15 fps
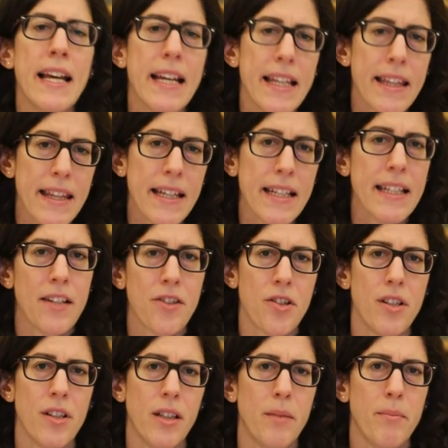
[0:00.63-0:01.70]
In their
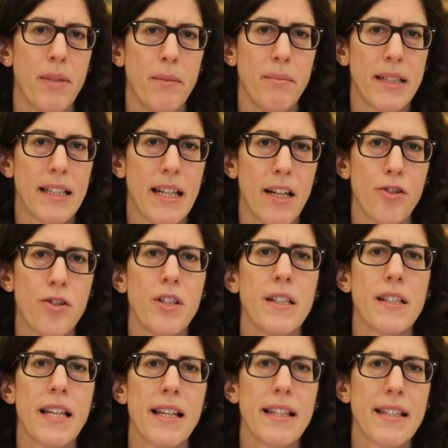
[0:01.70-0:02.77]
national
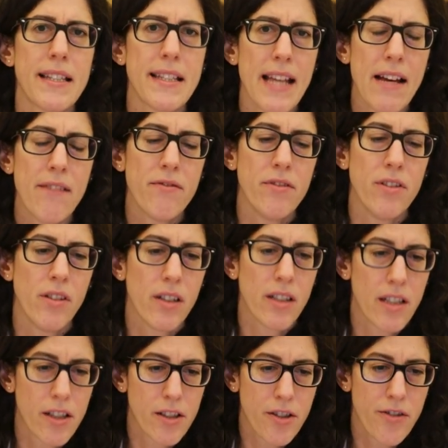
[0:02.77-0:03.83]
implementations, several
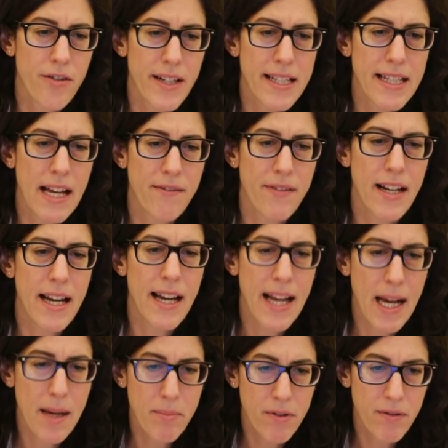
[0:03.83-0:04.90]
countries have
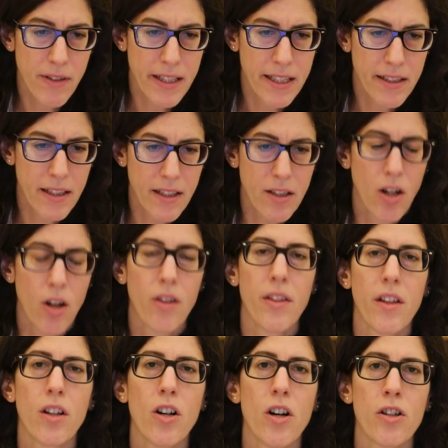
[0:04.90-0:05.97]
elaborated on
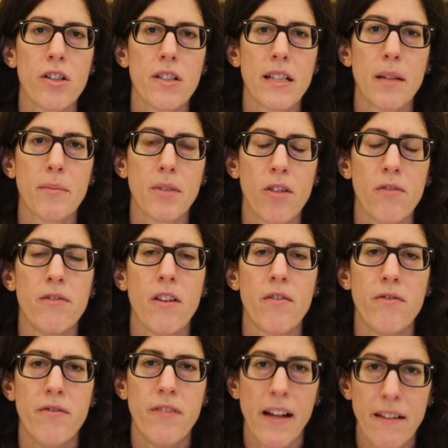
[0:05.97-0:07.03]
the concept of
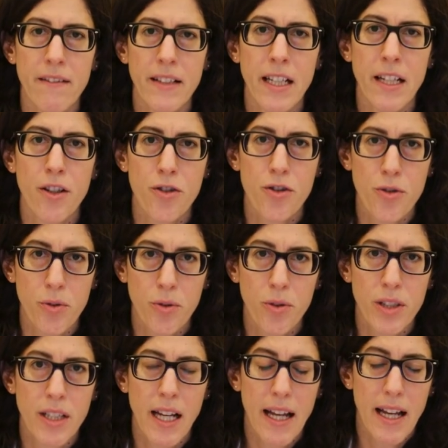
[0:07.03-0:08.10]
very short
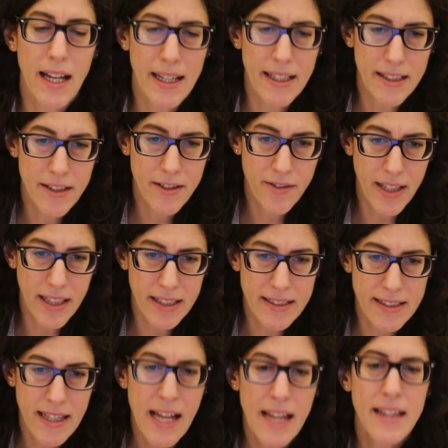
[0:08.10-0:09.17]

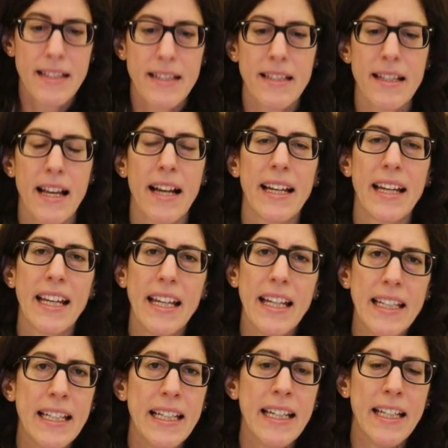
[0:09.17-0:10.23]
extracts. This is a
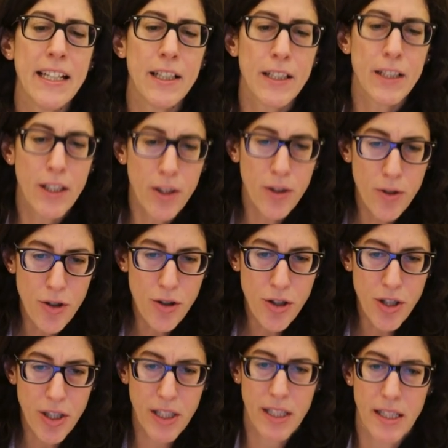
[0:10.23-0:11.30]
key
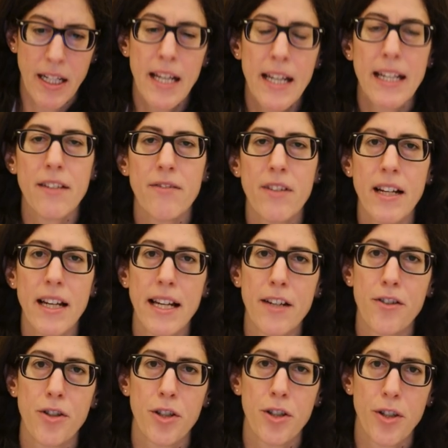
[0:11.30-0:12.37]
notion in
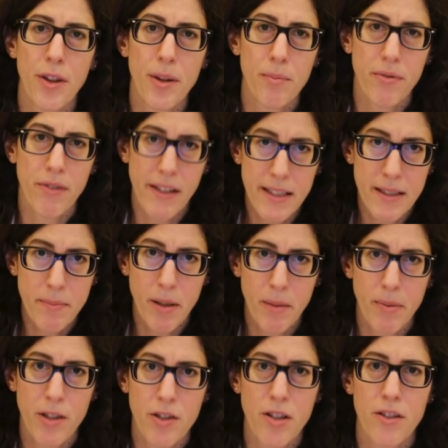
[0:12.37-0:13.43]
relation to the press
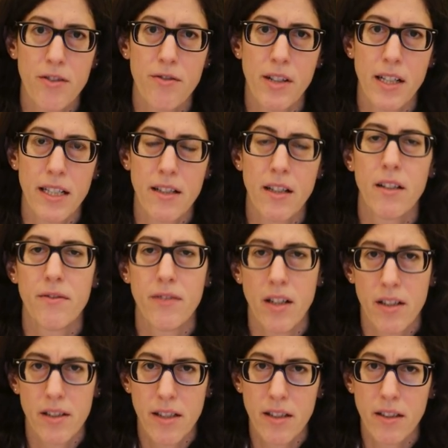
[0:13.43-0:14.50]
publishers' right of
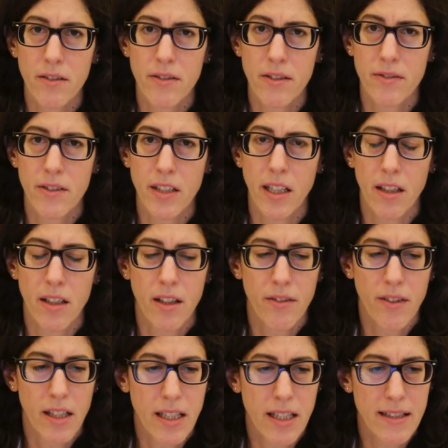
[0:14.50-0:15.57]
Article 15 of
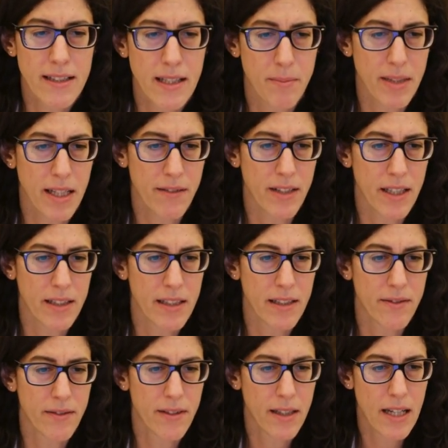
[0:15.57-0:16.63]
the DSM Directive.